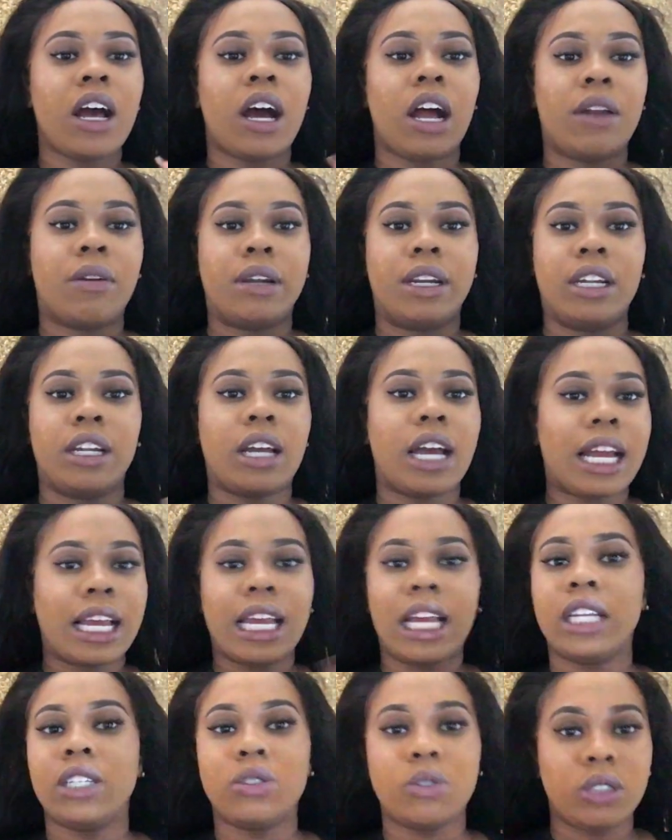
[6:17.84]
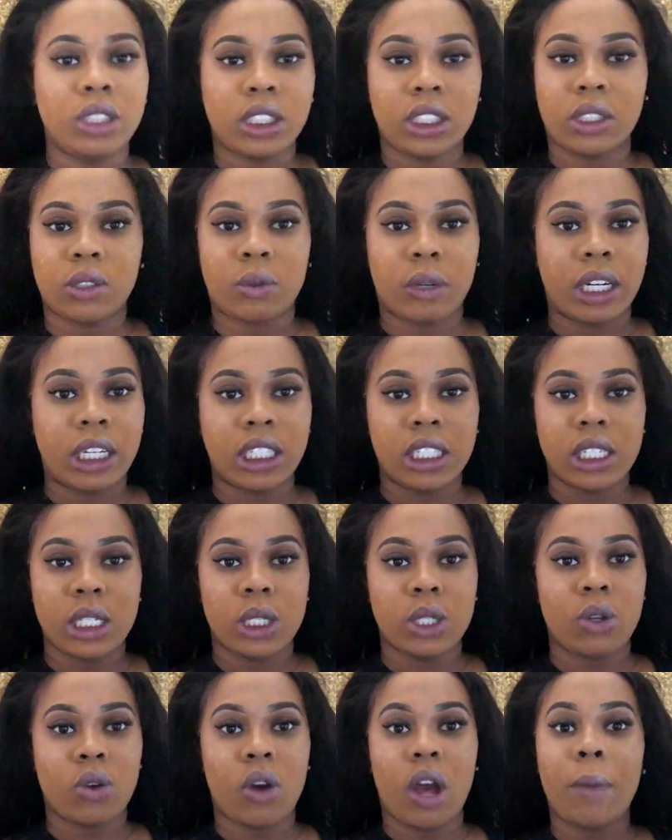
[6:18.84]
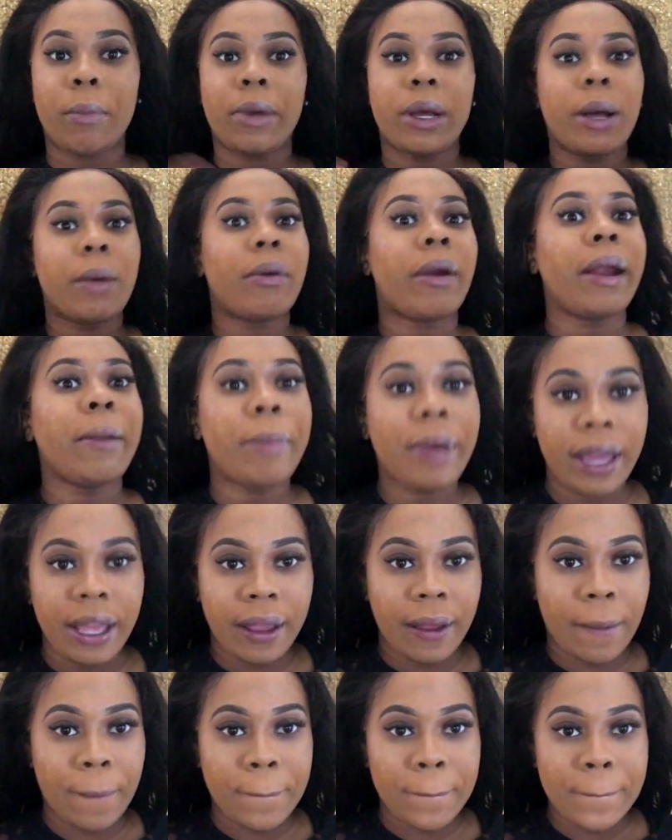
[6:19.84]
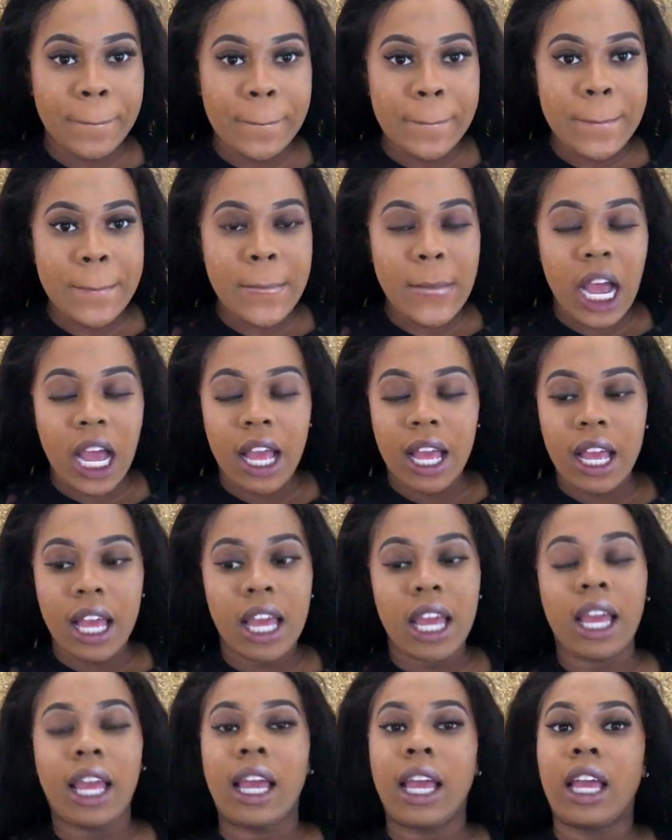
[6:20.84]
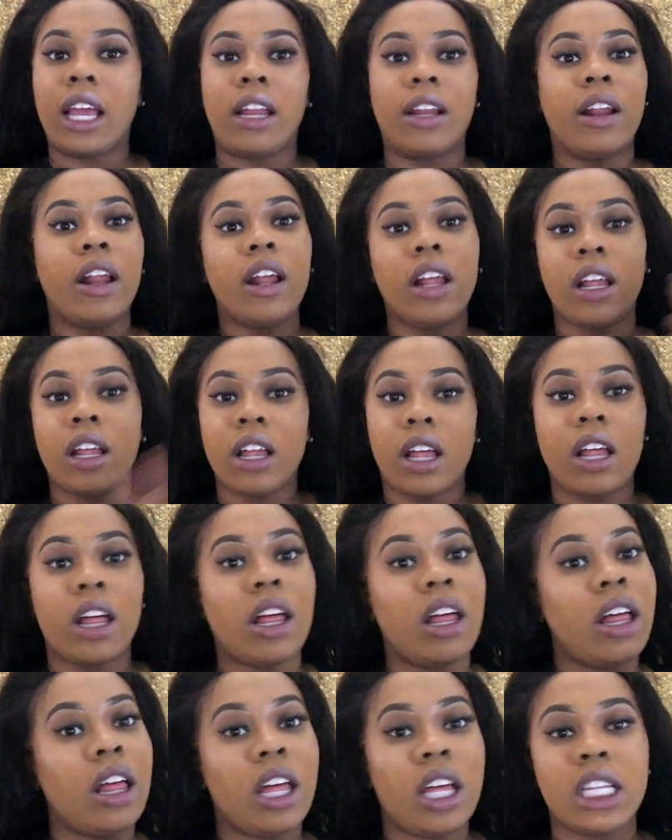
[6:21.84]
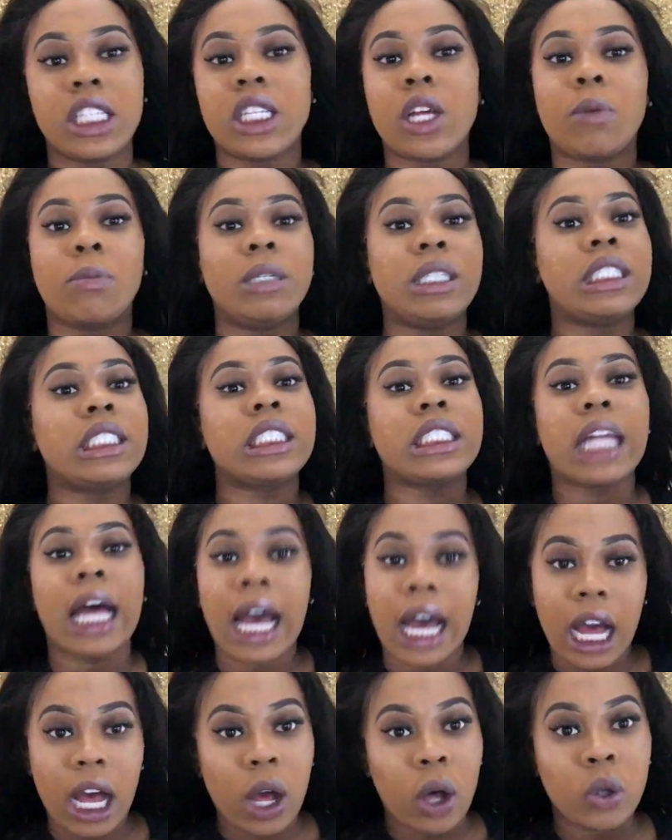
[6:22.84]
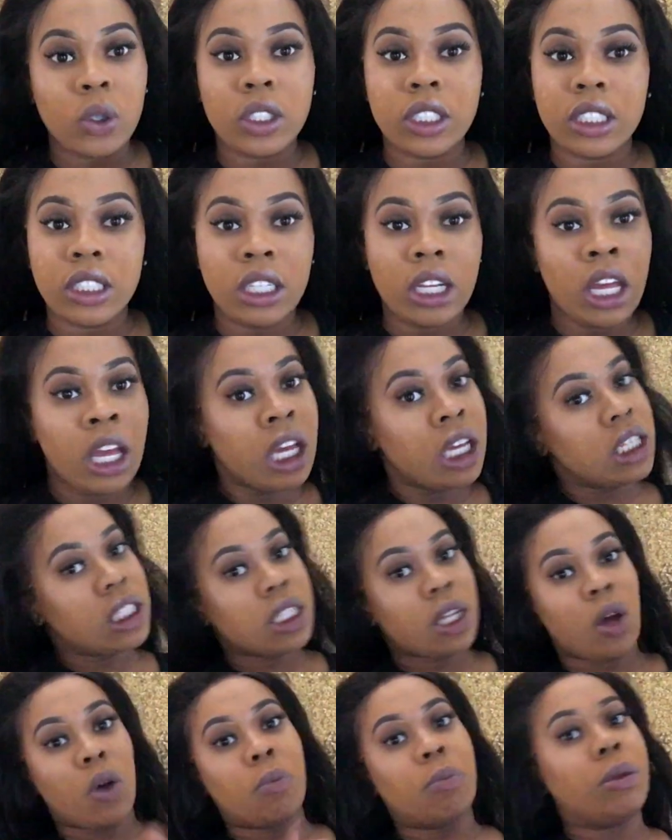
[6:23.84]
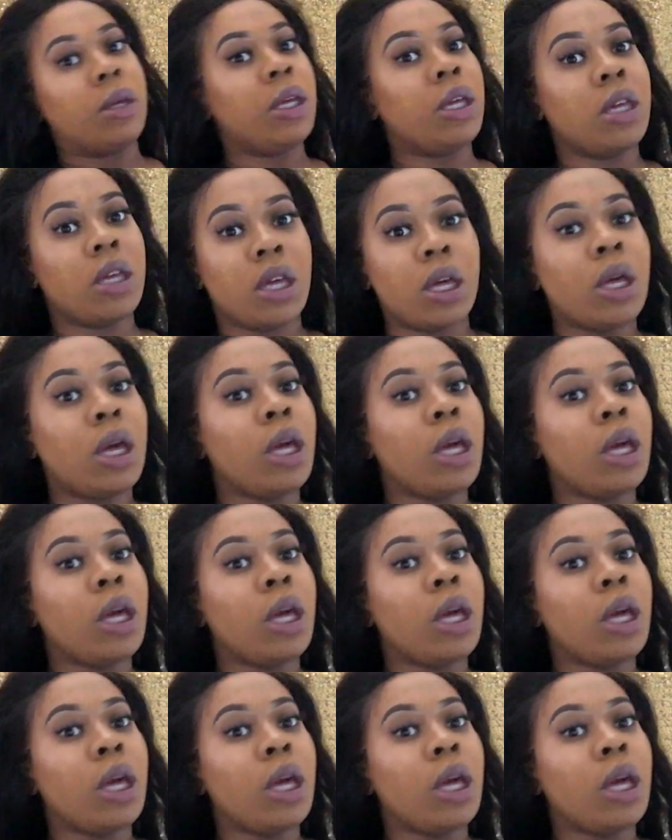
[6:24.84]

Alright, I can't do this right here, so I'm gonna come right back. And it's gonna be styled. It's gonna be